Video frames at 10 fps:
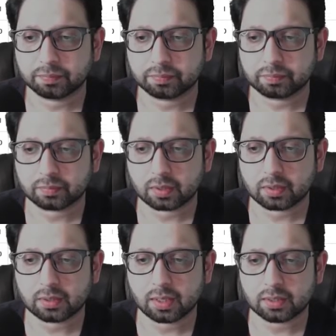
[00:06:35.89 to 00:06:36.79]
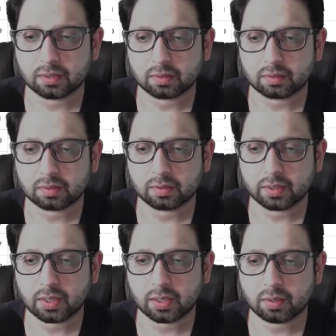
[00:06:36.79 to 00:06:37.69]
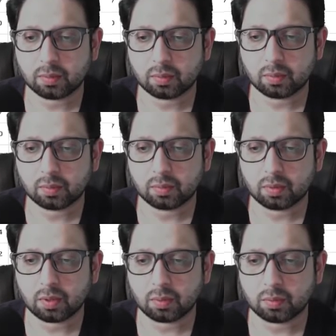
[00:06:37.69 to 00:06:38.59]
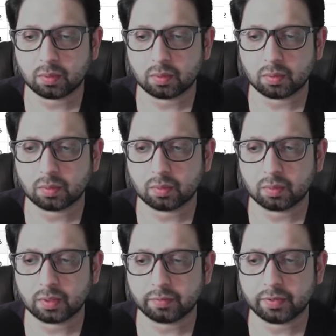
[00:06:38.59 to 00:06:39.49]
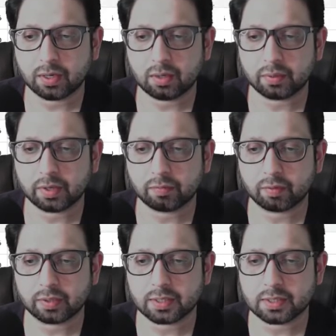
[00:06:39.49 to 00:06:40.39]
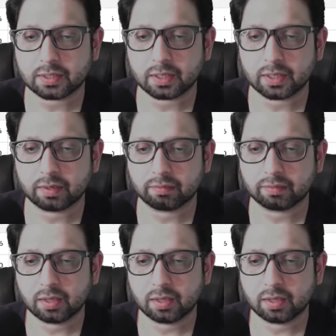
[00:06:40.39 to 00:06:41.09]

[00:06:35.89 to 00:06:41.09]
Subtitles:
Diet doctor keto, low. We are looking for this kind of